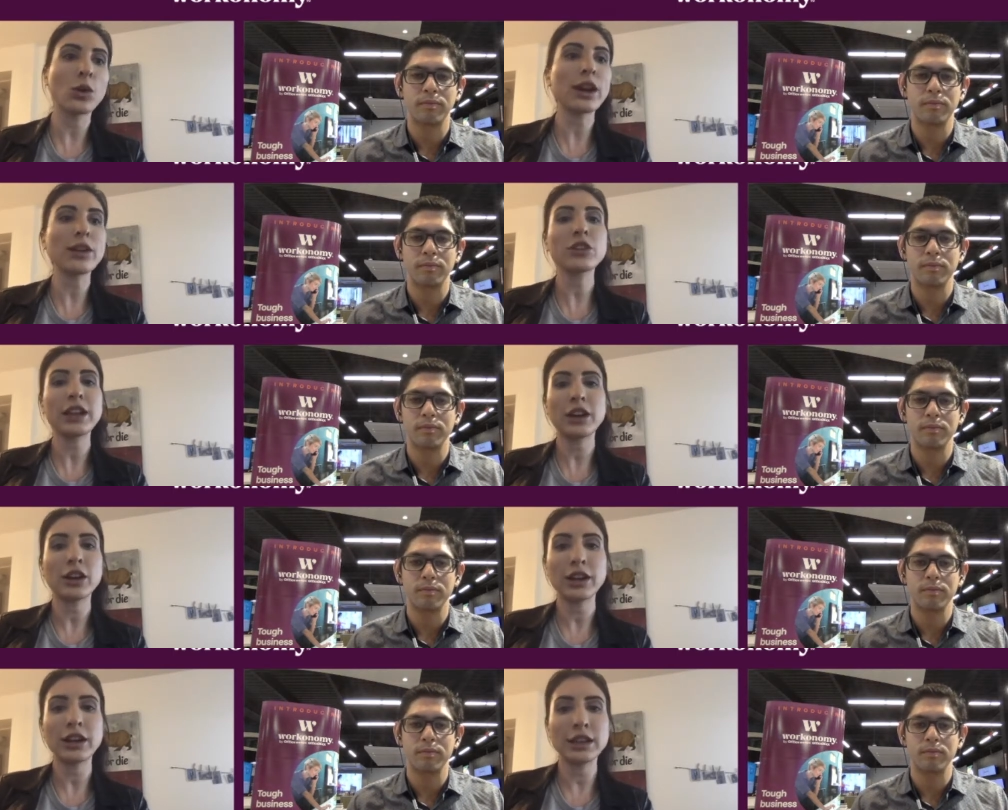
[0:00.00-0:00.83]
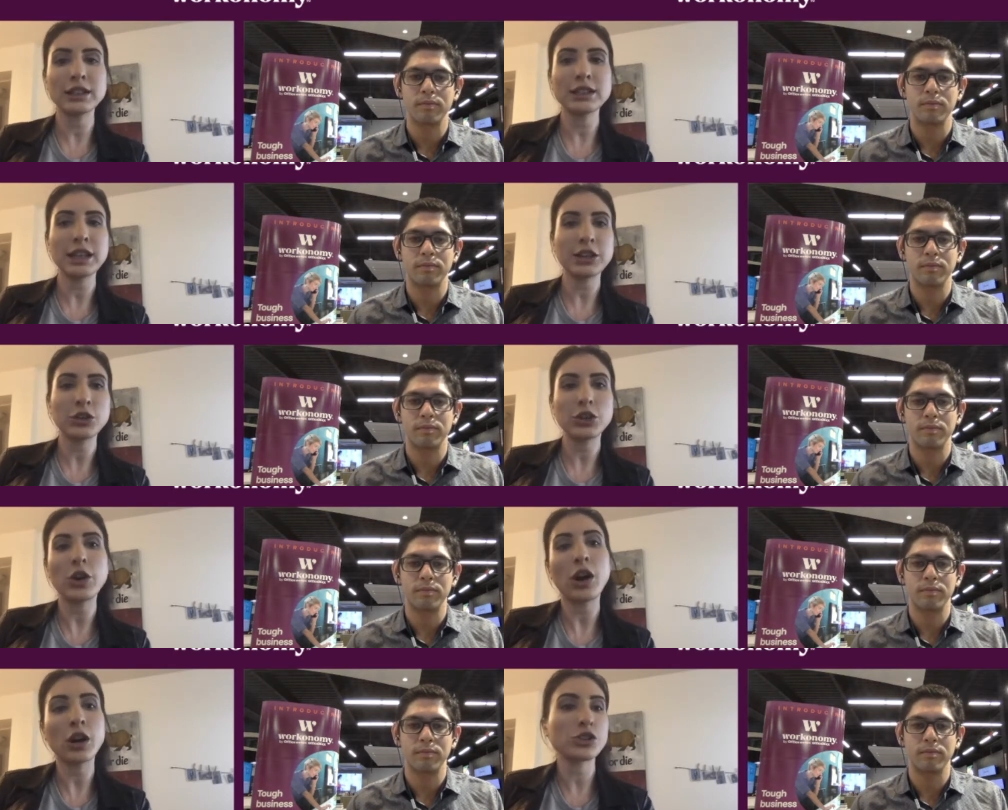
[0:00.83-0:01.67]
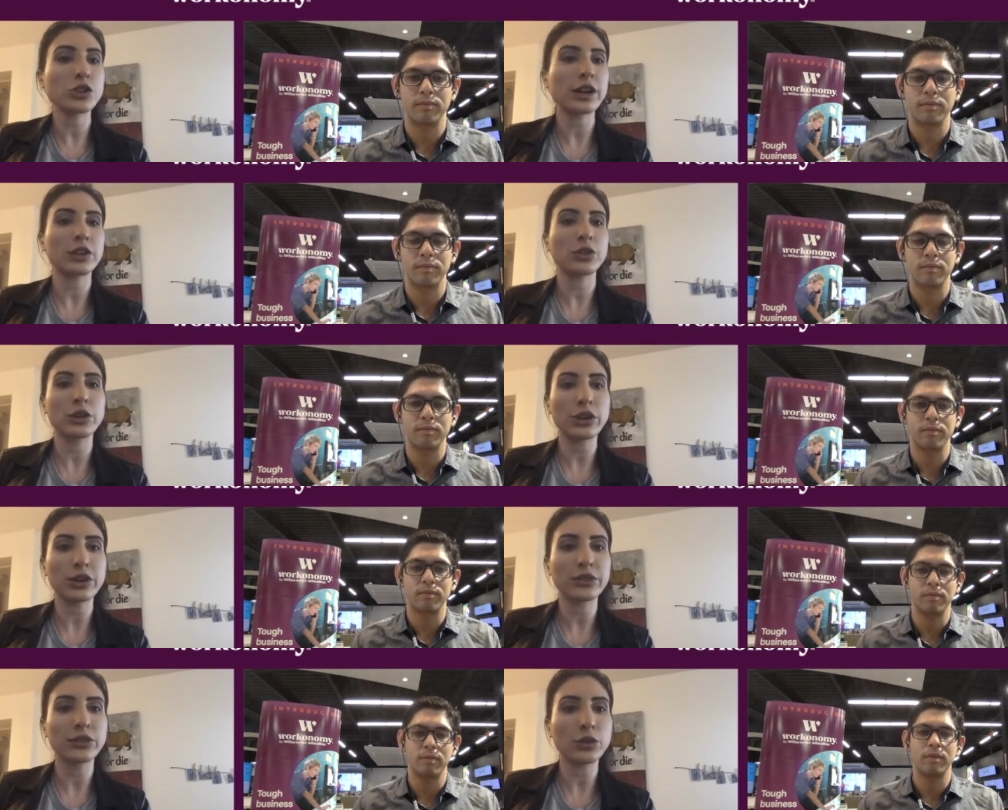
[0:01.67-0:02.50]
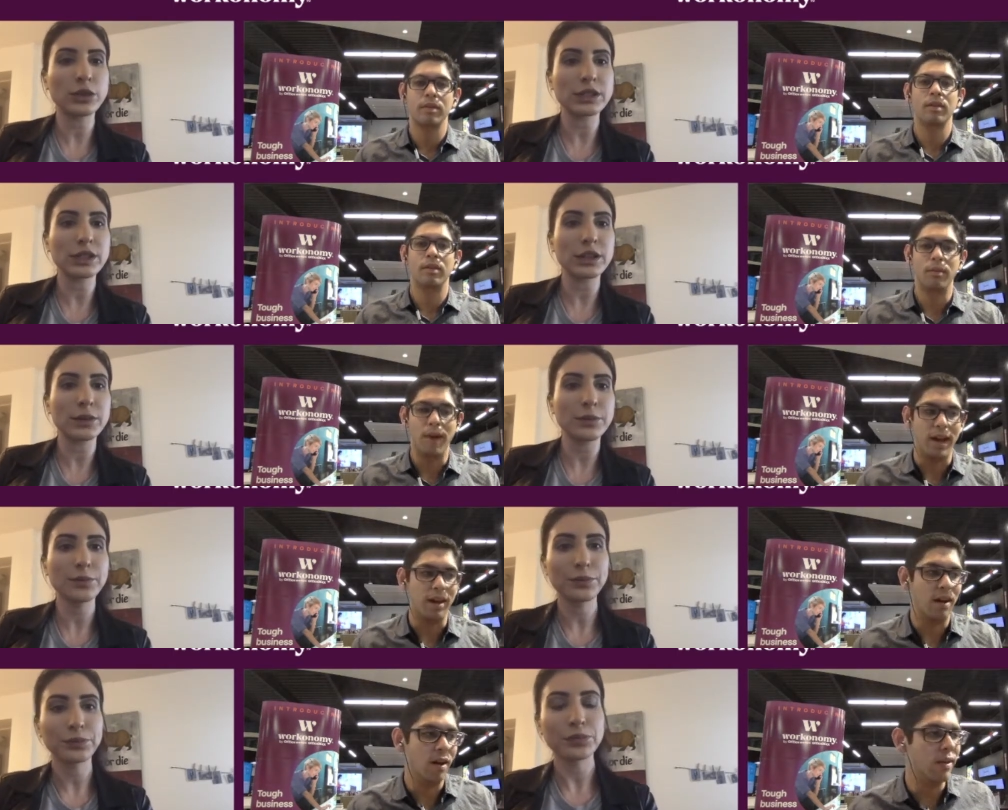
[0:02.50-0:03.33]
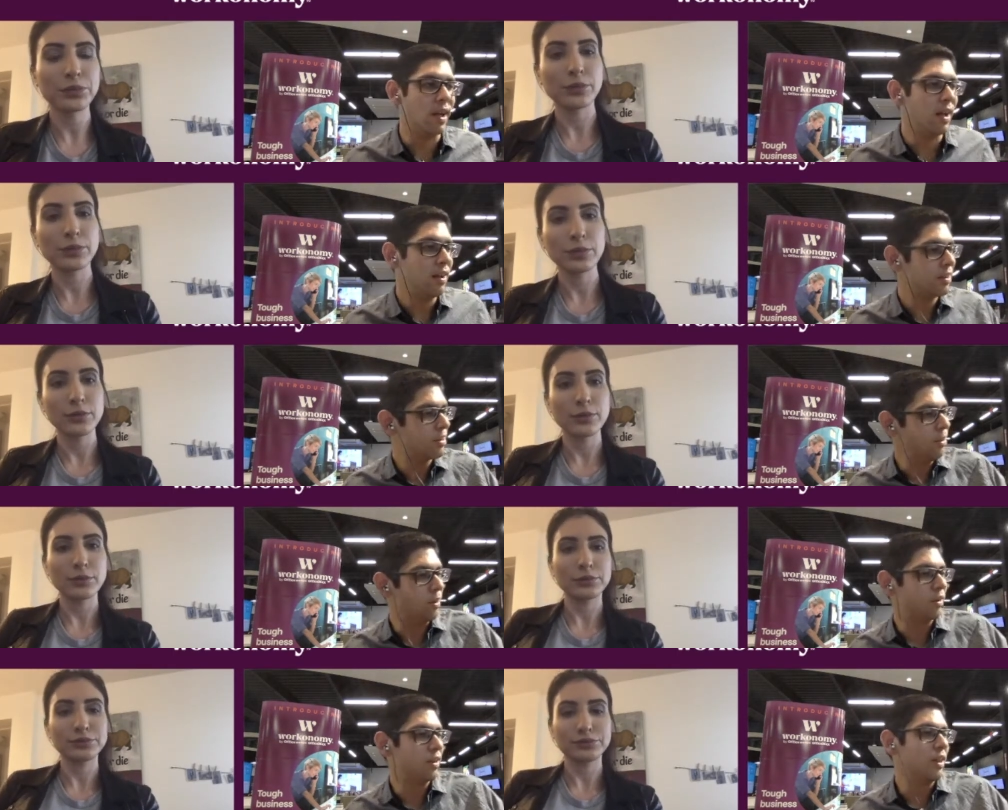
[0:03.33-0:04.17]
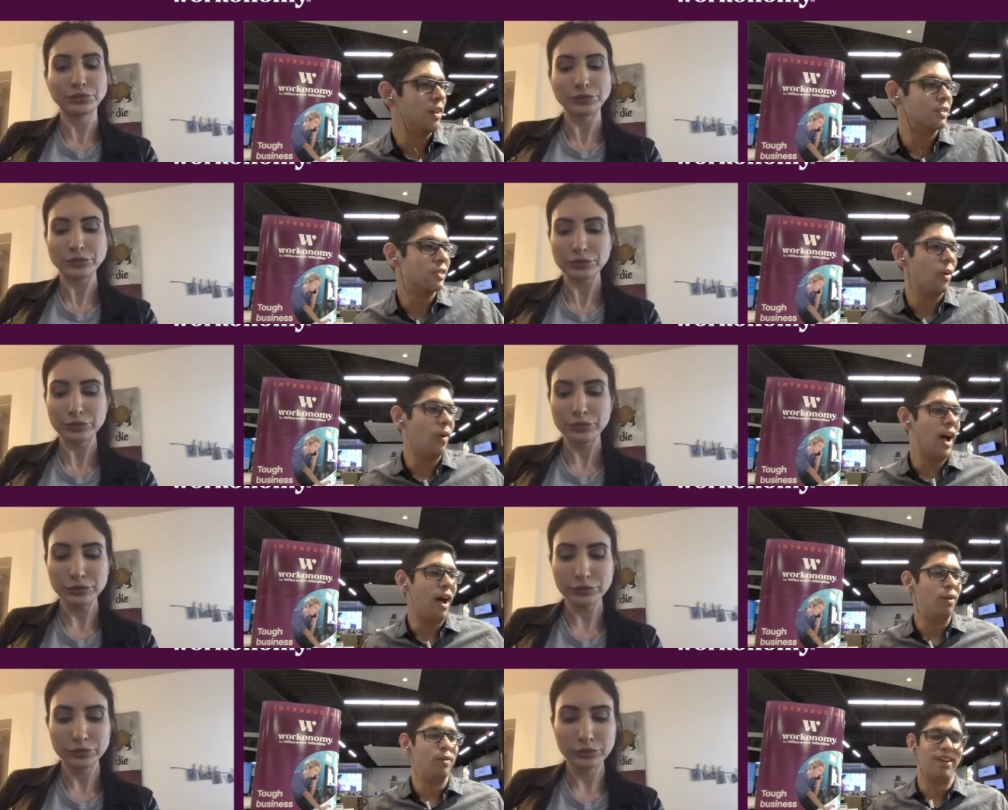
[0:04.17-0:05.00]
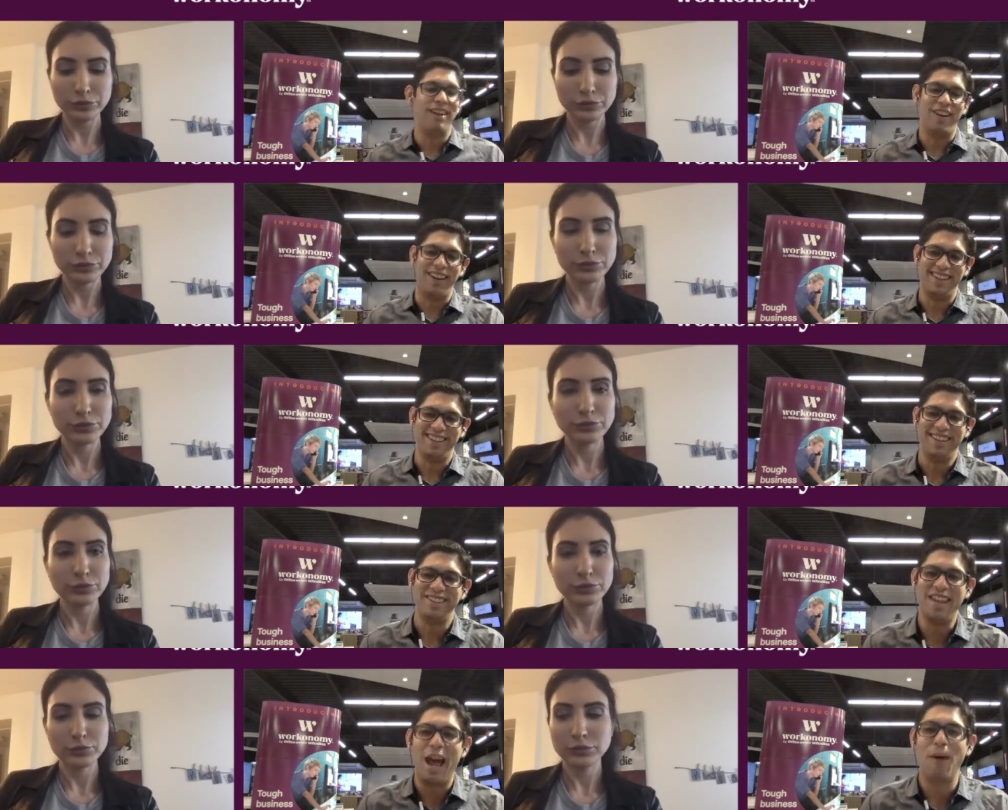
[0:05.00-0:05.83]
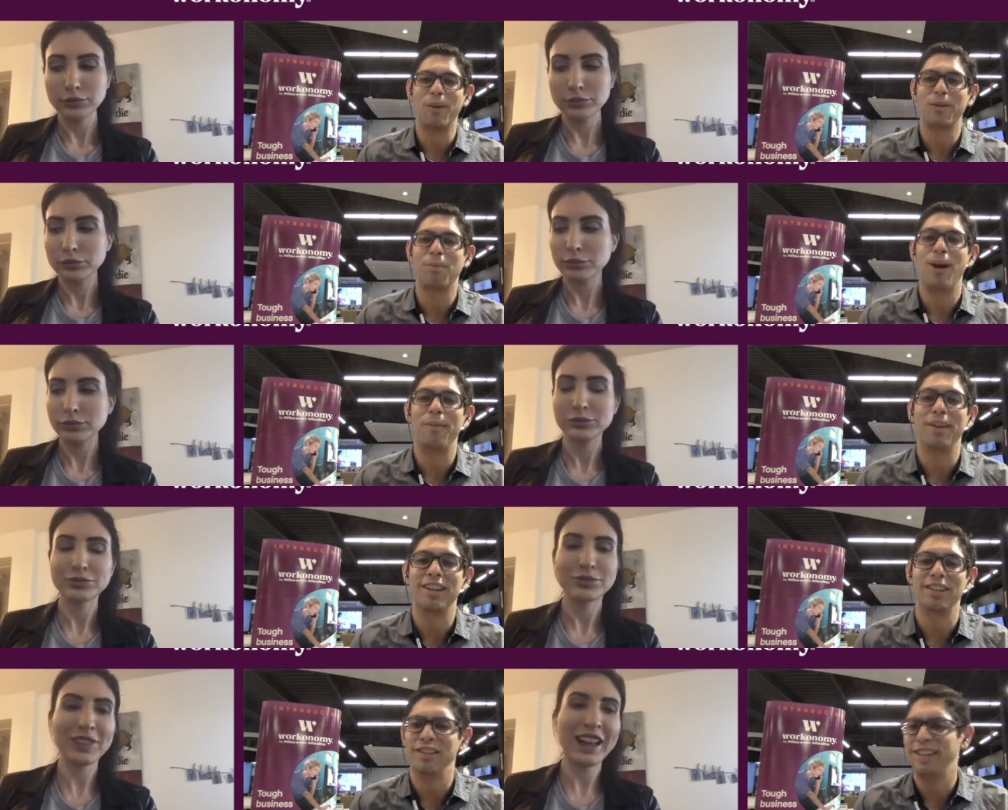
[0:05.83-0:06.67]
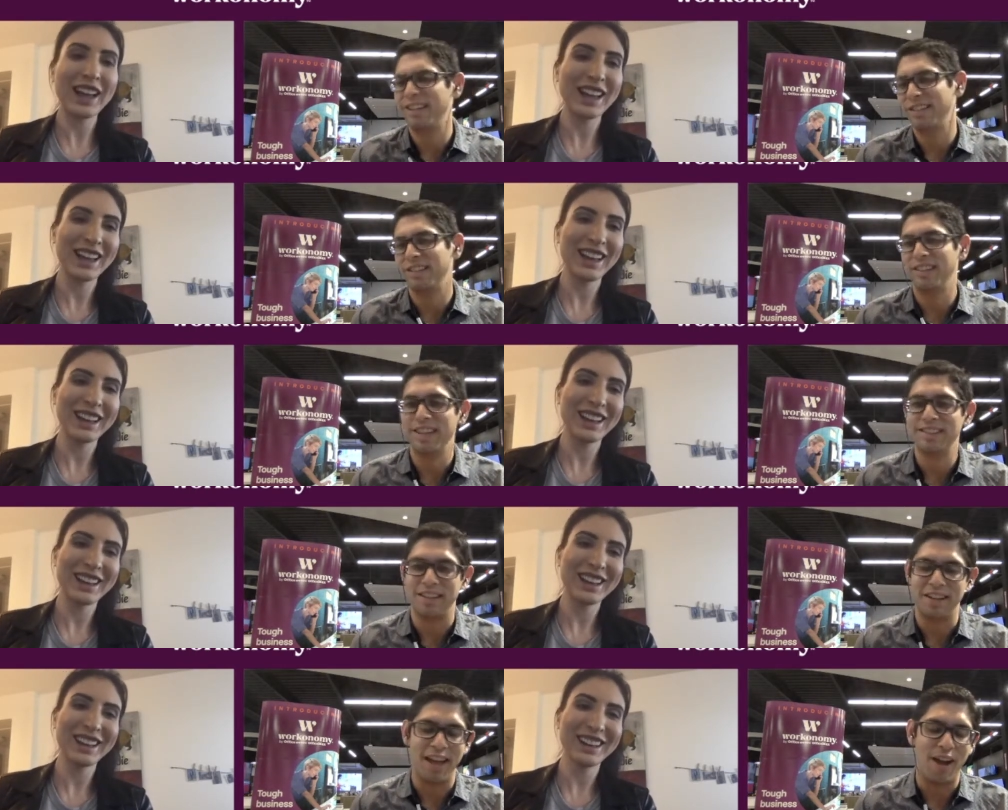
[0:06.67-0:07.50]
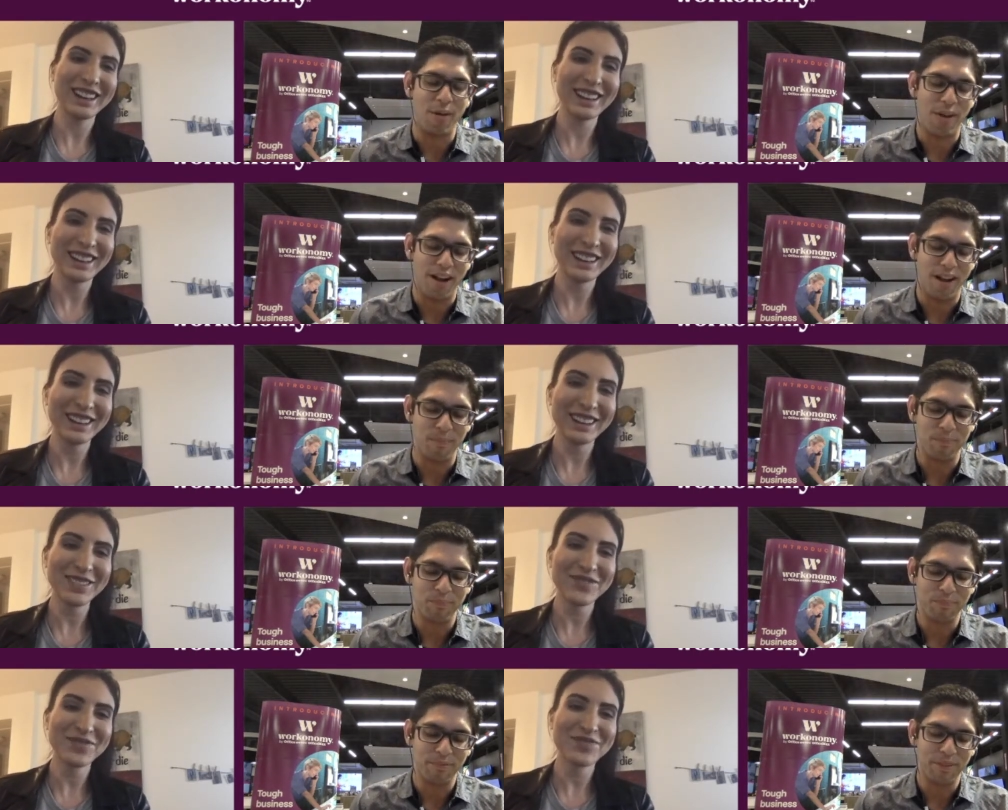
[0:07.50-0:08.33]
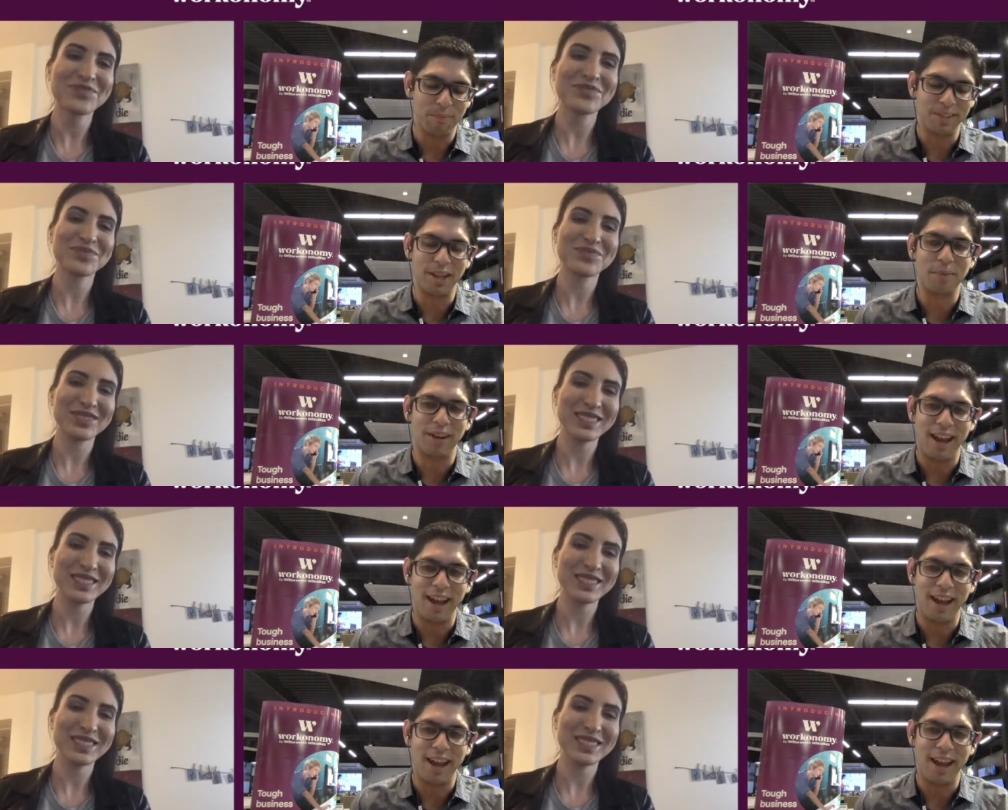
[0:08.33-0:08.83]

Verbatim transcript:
Speaker 1: area is that you are trying to grow your influence in.
Speaker 2: Right. Okay, cool. So how, all right, now we're probably going to leak into LinkedIn now, um, because I'm going